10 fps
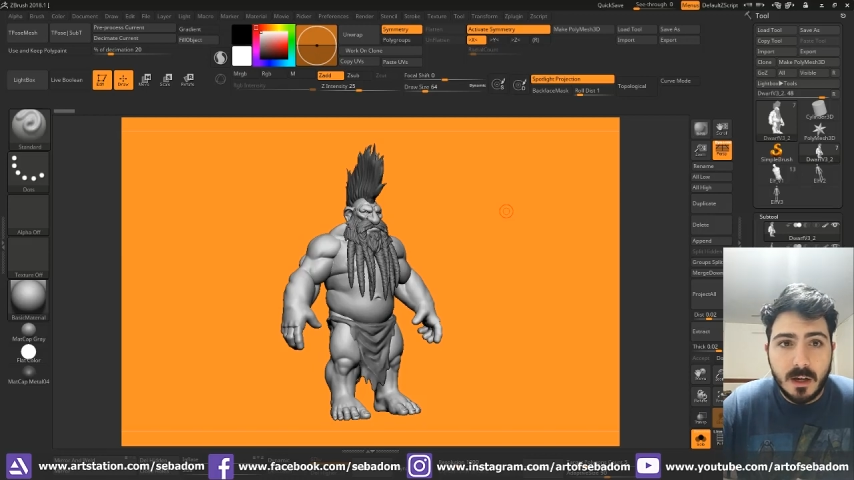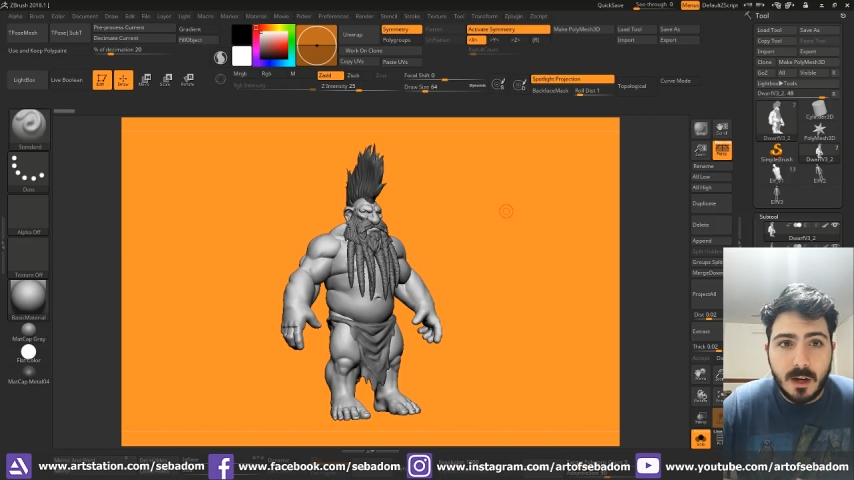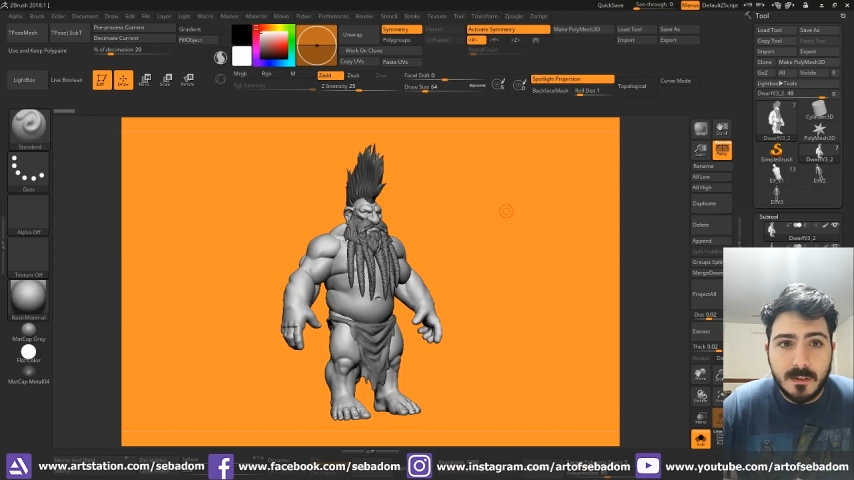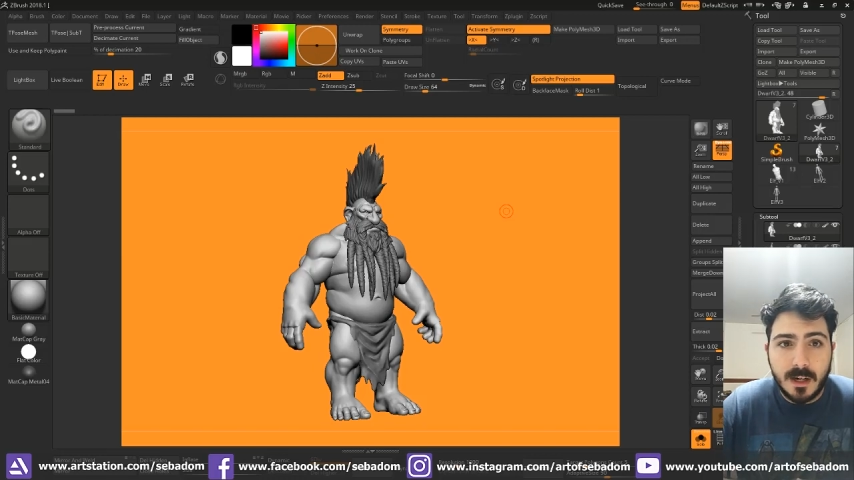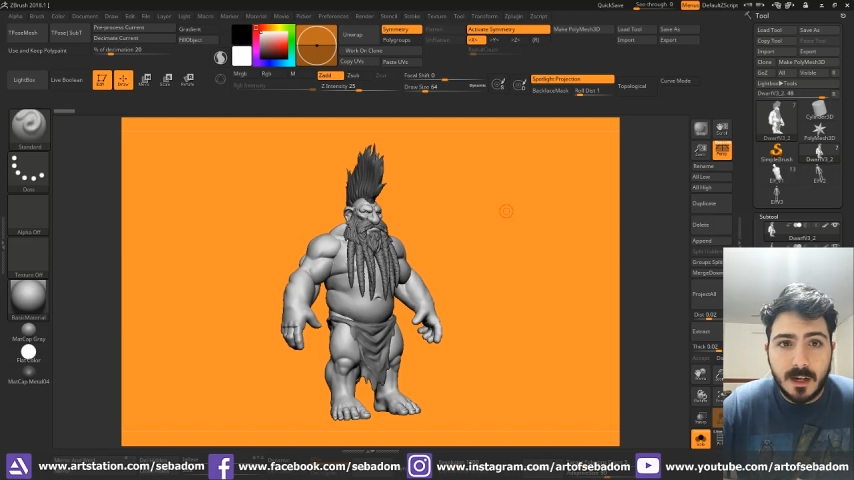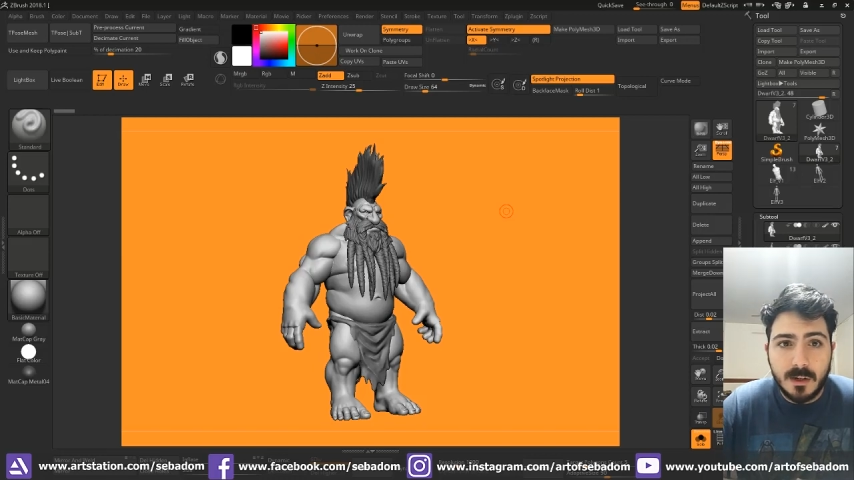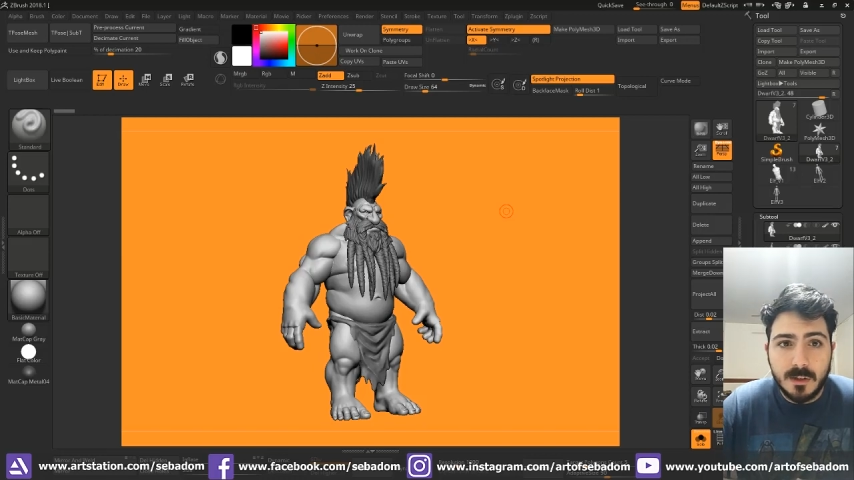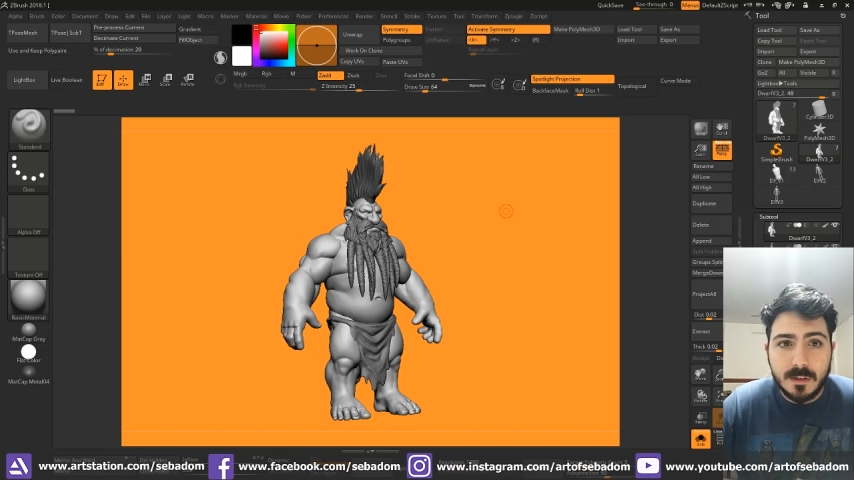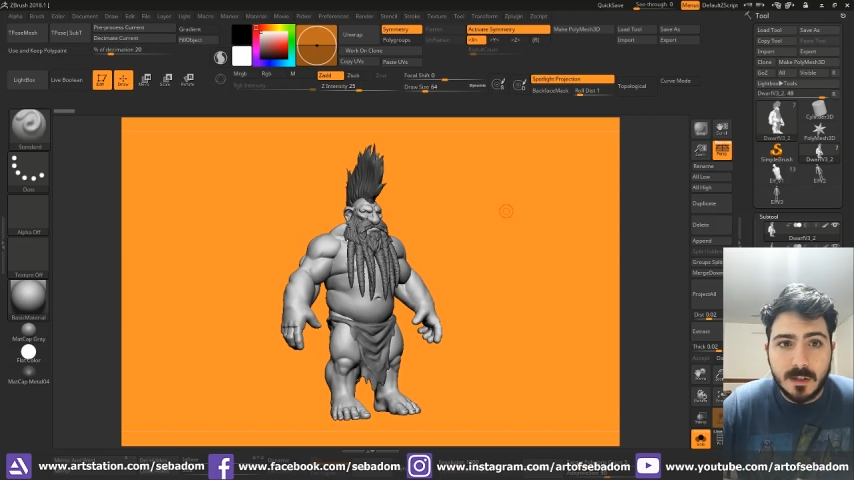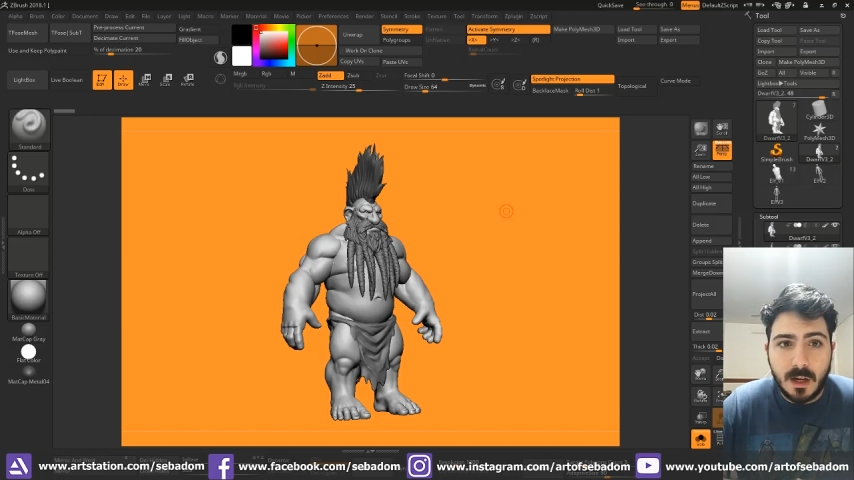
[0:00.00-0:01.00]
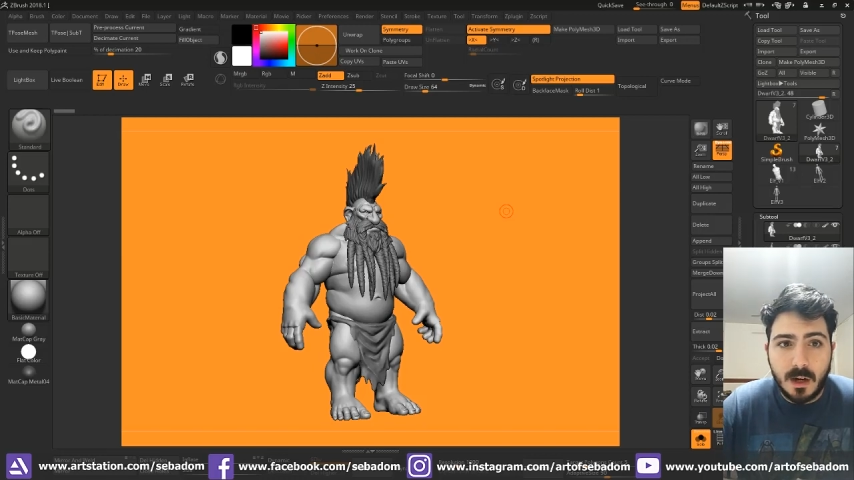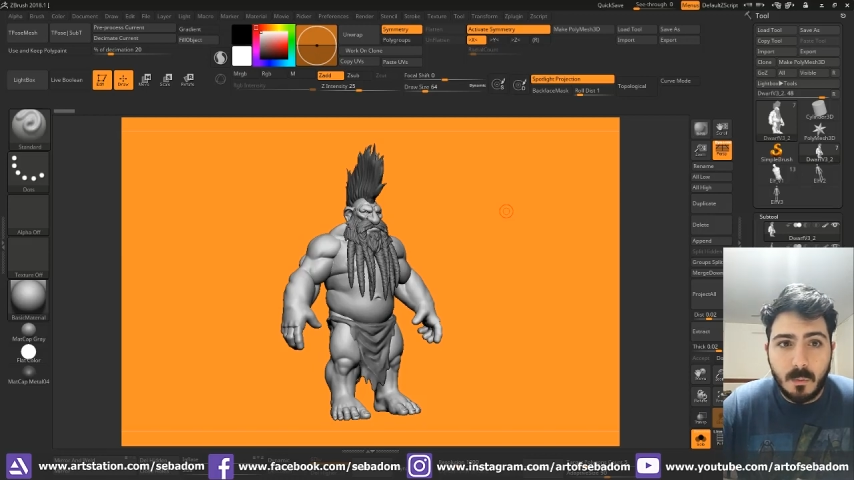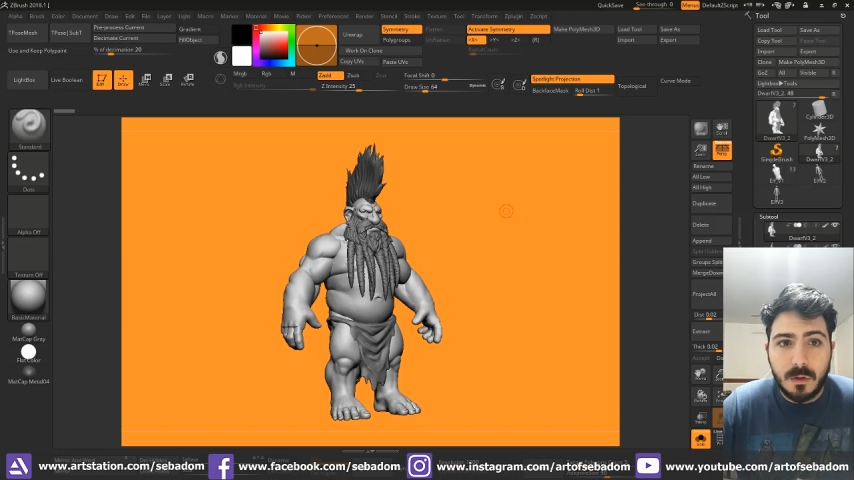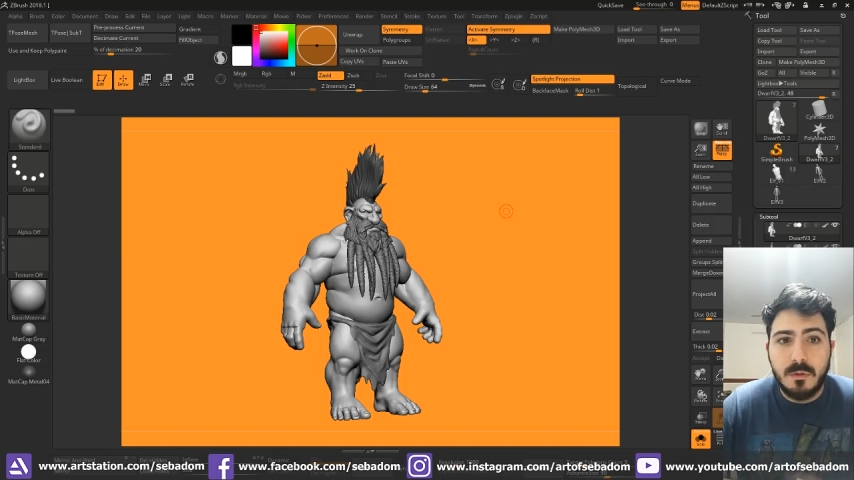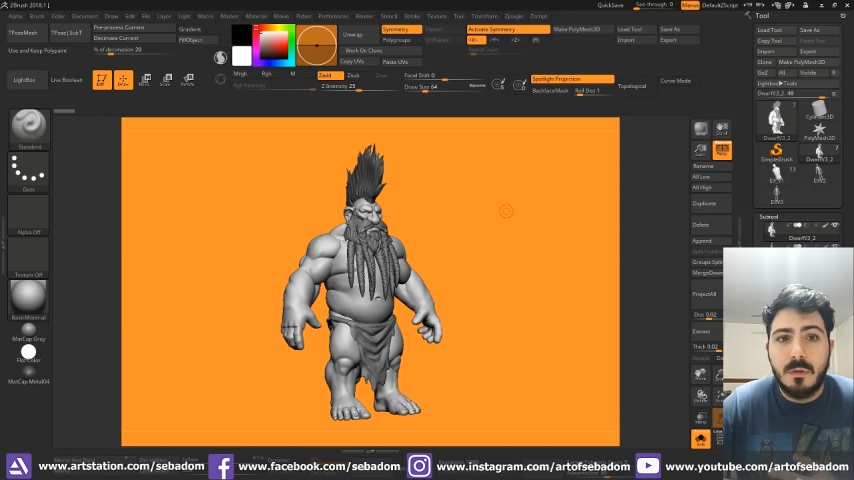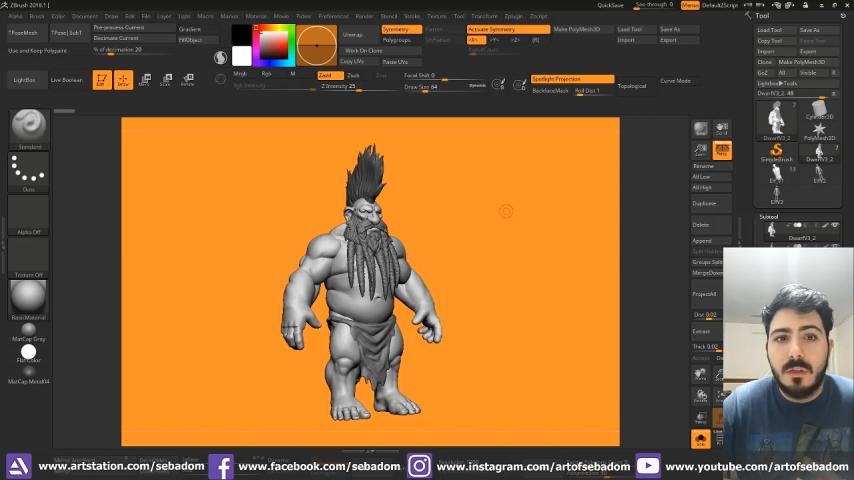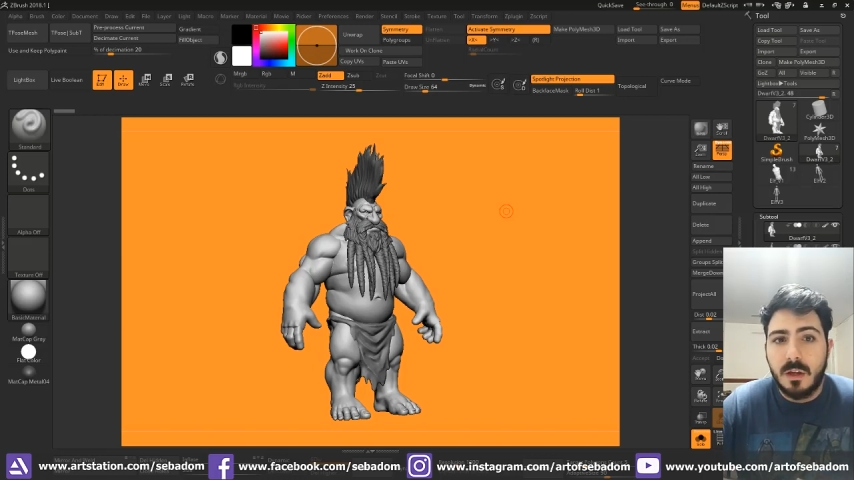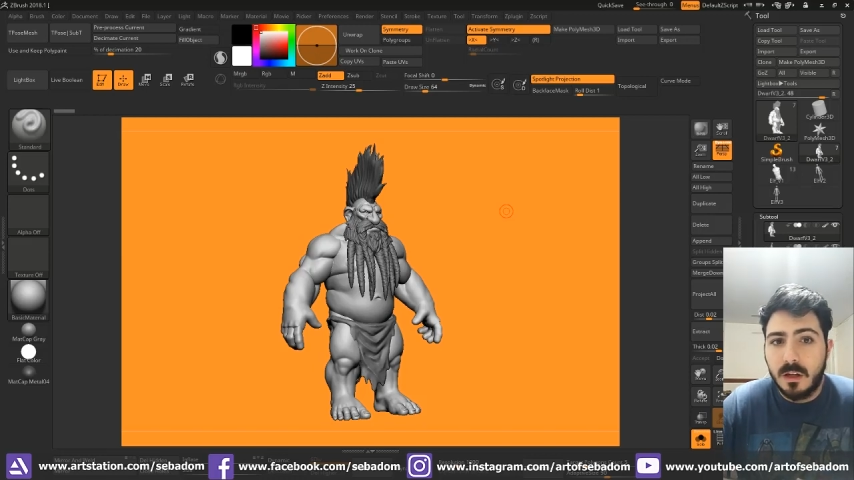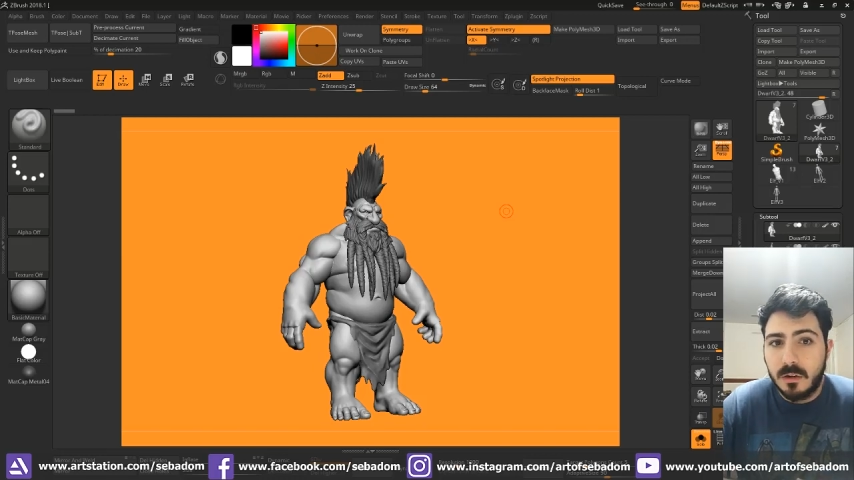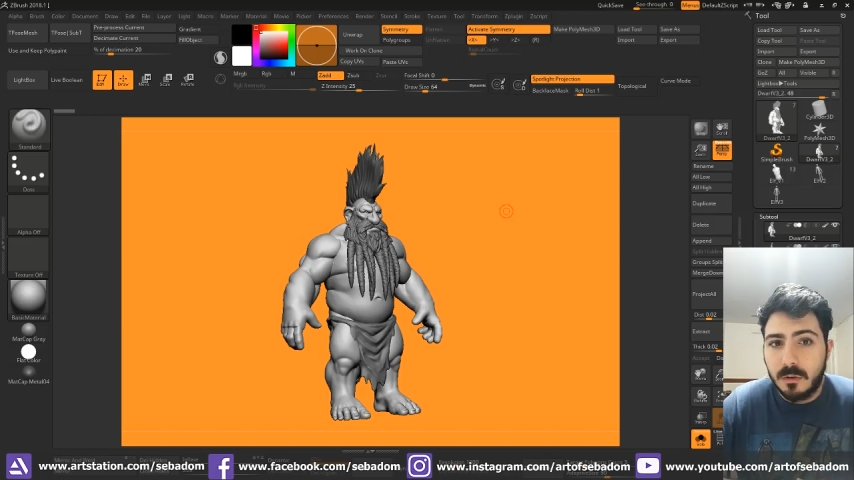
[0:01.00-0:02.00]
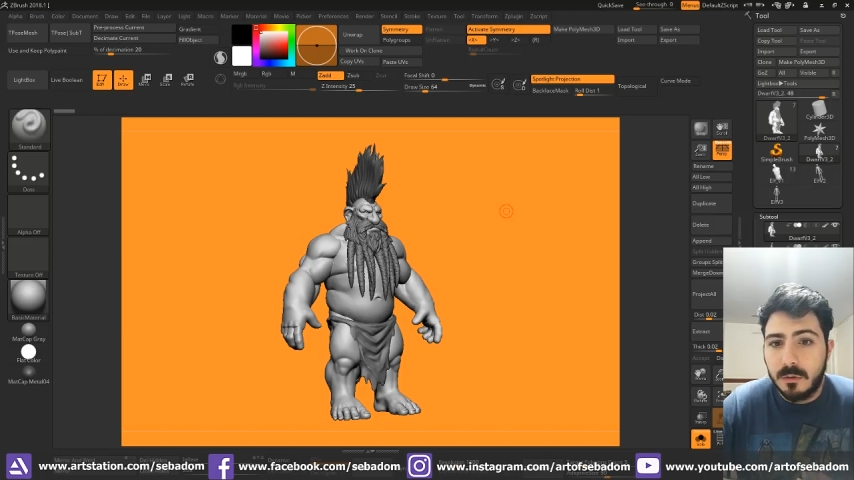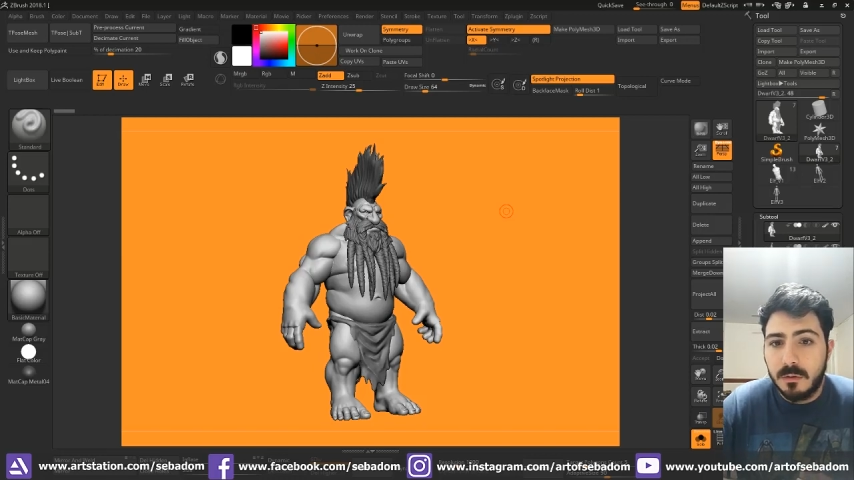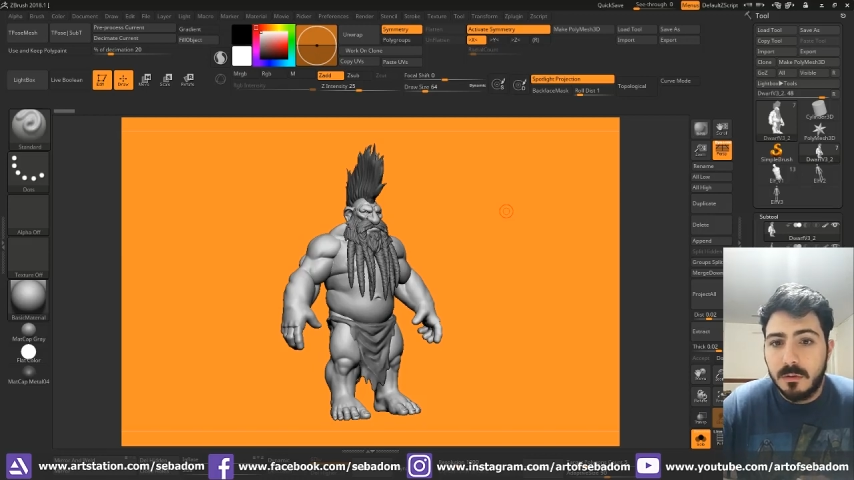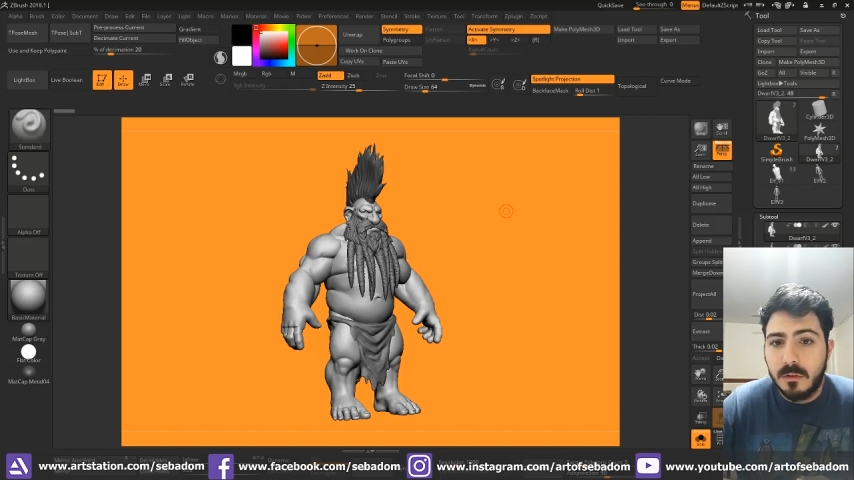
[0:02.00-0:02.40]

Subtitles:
about what you think could